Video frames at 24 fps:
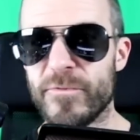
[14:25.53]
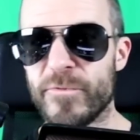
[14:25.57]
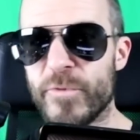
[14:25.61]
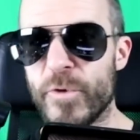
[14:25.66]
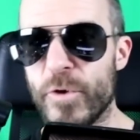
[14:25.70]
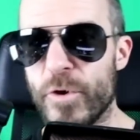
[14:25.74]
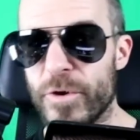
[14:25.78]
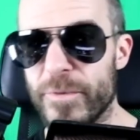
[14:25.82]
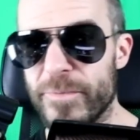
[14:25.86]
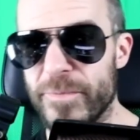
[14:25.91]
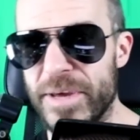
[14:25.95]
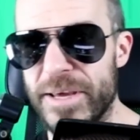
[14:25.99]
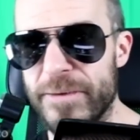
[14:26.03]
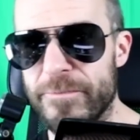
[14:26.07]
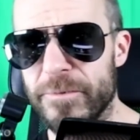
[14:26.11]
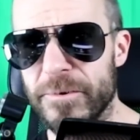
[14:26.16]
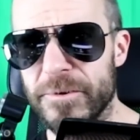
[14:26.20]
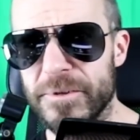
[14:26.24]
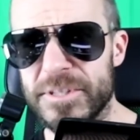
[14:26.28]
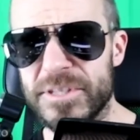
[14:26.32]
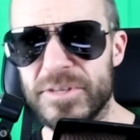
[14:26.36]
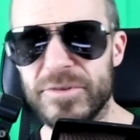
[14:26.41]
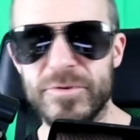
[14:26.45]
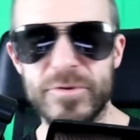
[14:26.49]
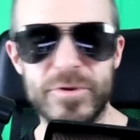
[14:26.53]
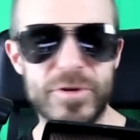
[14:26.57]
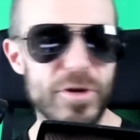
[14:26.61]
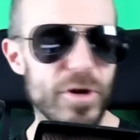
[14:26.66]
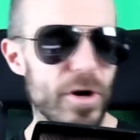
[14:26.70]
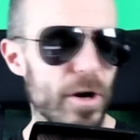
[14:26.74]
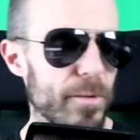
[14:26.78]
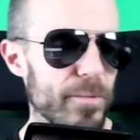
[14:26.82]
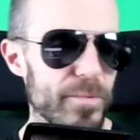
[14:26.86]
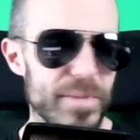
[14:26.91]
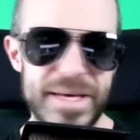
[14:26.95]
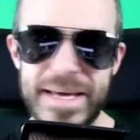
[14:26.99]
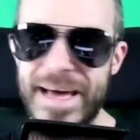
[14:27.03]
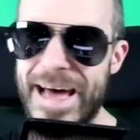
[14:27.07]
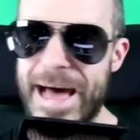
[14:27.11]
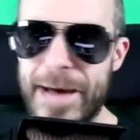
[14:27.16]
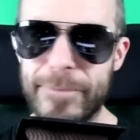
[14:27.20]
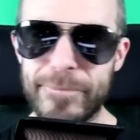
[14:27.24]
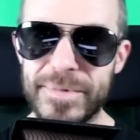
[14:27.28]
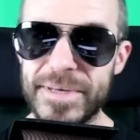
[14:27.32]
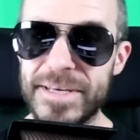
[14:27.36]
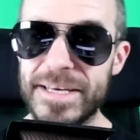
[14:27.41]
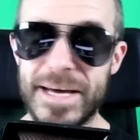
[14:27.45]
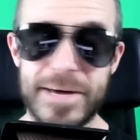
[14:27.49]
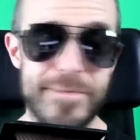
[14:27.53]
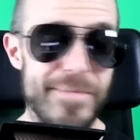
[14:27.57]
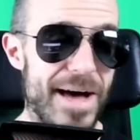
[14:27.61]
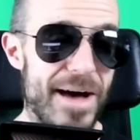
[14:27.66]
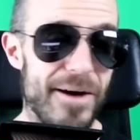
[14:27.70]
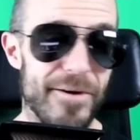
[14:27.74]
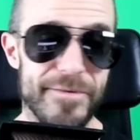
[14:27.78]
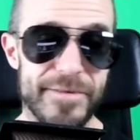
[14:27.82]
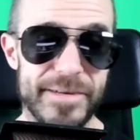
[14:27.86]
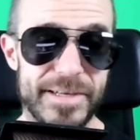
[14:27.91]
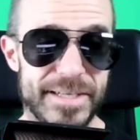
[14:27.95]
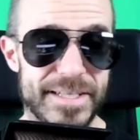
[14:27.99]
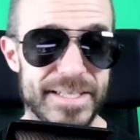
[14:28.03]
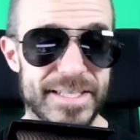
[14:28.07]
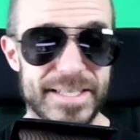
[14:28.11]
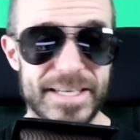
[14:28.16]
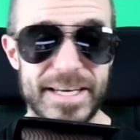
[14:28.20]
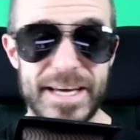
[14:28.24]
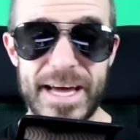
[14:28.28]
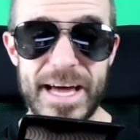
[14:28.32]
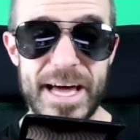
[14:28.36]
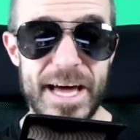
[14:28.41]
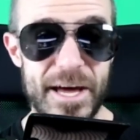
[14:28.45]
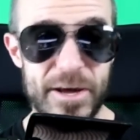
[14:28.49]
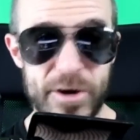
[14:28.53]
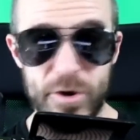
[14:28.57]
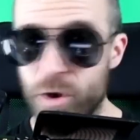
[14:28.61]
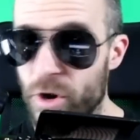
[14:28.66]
for people to not be happy about this at